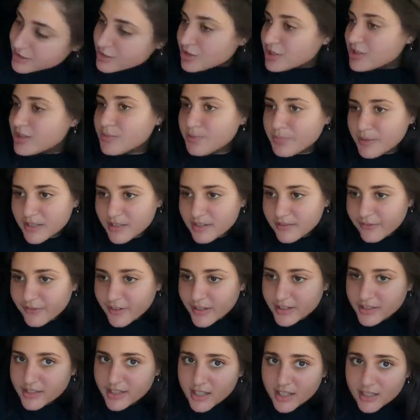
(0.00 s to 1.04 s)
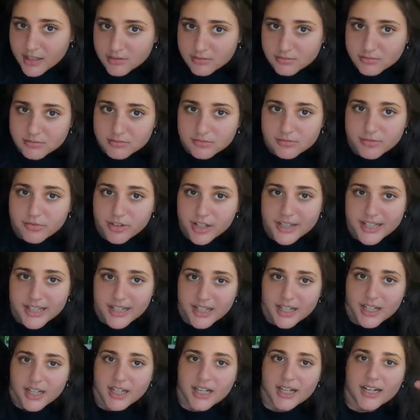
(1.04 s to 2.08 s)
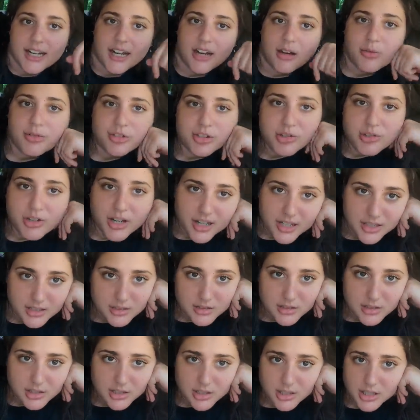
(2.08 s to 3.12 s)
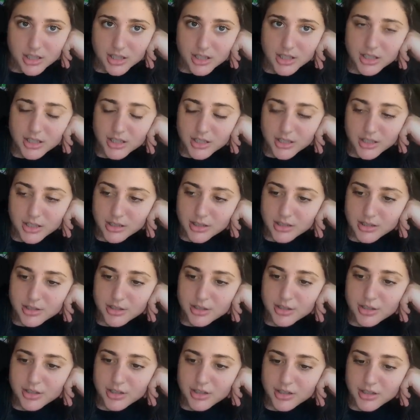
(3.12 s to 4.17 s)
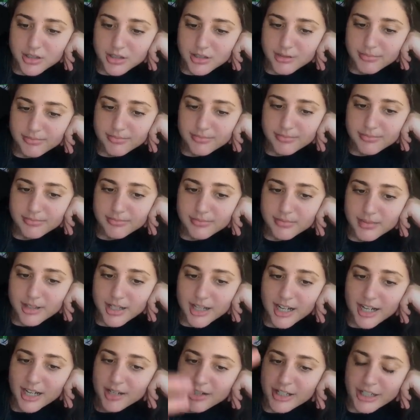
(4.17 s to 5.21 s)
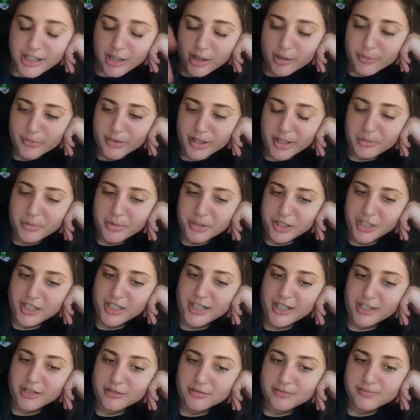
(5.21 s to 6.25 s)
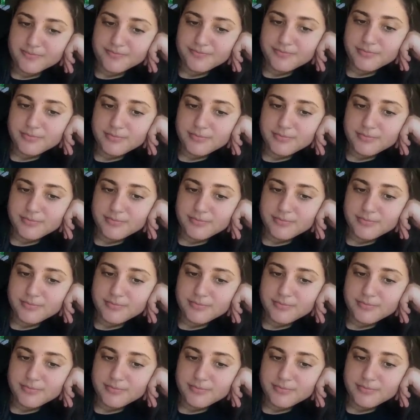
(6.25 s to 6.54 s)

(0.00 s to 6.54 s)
It's just been a fun day. Fun day hanging out with you guys. And it's just gonna... I don't know. I'm rambling now.